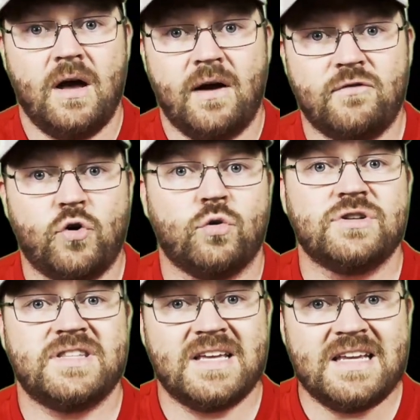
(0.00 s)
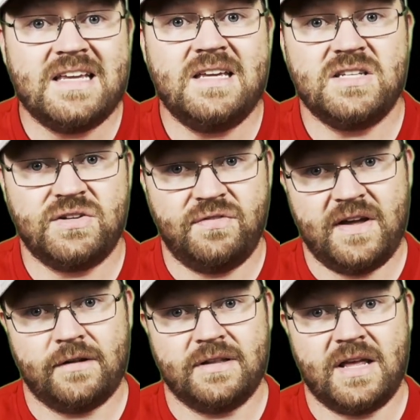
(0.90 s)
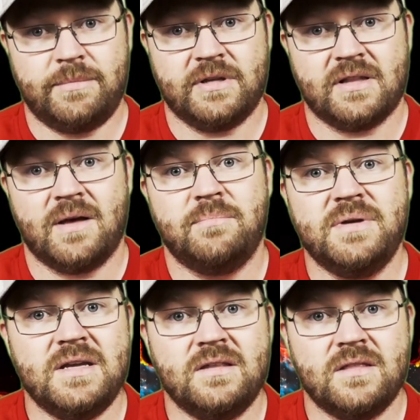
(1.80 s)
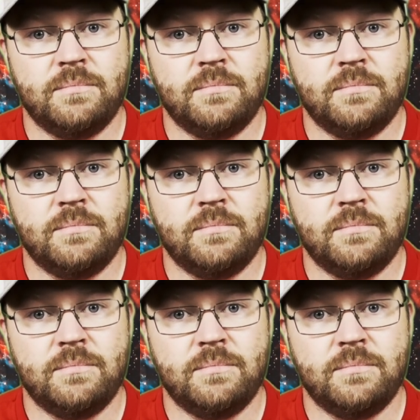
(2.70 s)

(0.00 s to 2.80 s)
Of course, the East Veil Nebula being the